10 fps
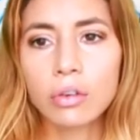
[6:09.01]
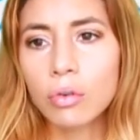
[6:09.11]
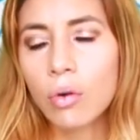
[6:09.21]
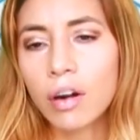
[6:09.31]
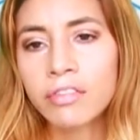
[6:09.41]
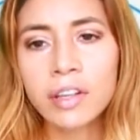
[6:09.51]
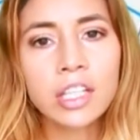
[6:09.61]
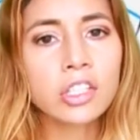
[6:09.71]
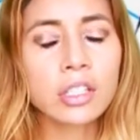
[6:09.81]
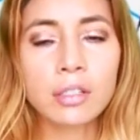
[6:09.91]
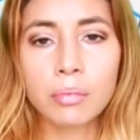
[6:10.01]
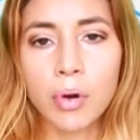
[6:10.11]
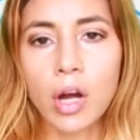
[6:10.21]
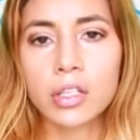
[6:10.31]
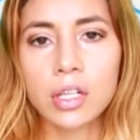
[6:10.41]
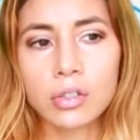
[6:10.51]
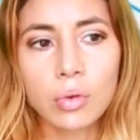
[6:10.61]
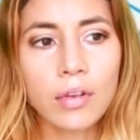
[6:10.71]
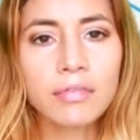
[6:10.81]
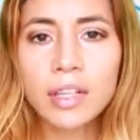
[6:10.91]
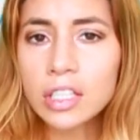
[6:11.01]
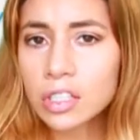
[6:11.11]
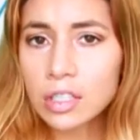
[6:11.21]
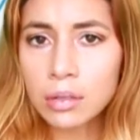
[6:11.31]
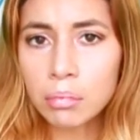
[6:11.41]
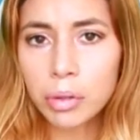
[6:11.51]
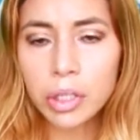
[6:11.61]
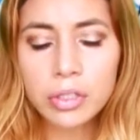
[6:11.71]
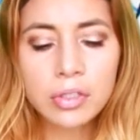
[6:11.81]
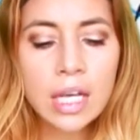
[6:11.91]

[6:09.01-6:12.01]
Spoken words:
You are finishing some projects. You are finishing some books.